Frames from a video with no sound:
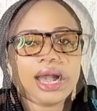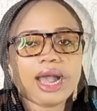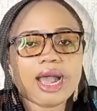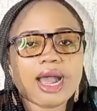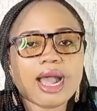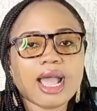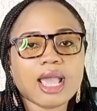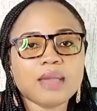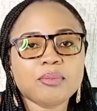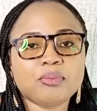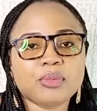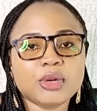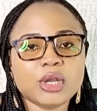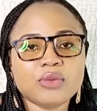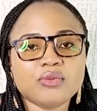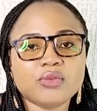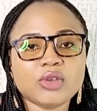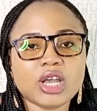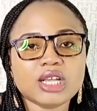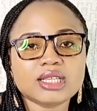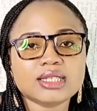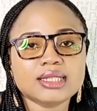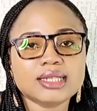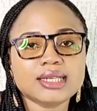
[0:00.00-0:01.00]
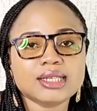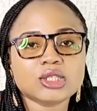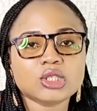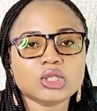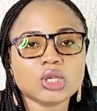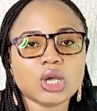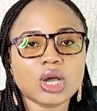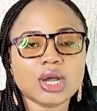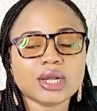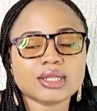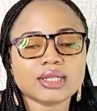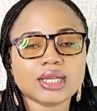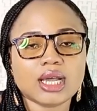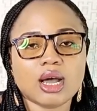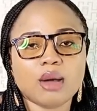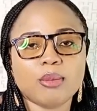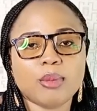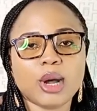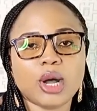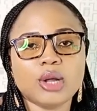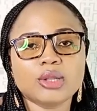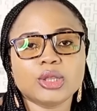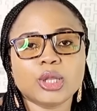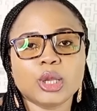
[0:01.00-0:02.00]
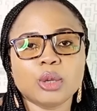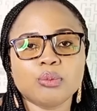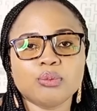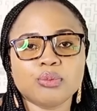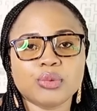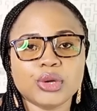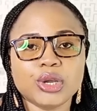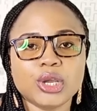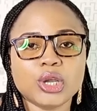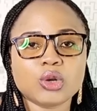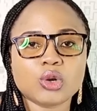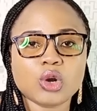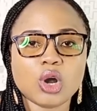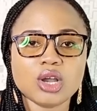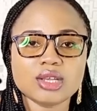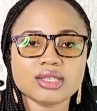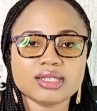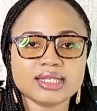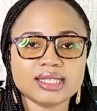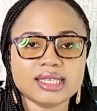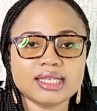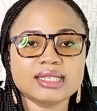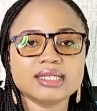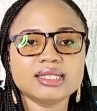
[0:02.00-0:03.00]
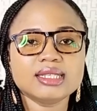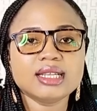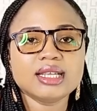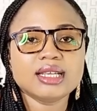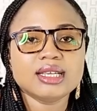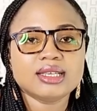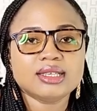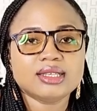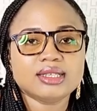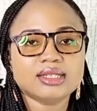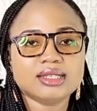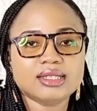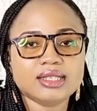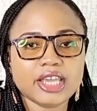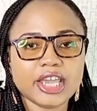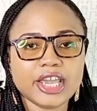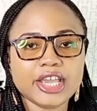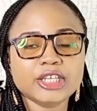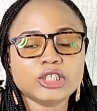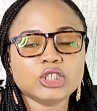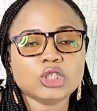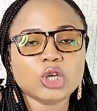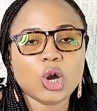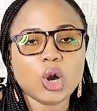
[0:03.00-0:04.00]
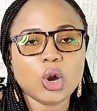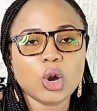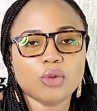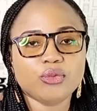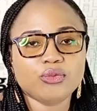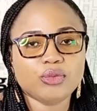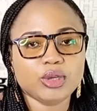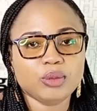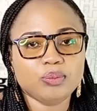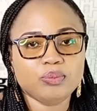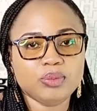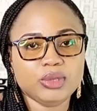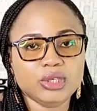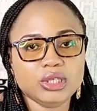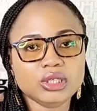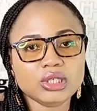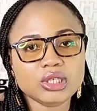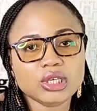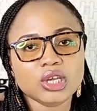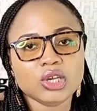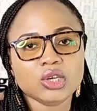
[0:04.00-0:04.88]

I previously talked about the pre-crossing stage of a pig.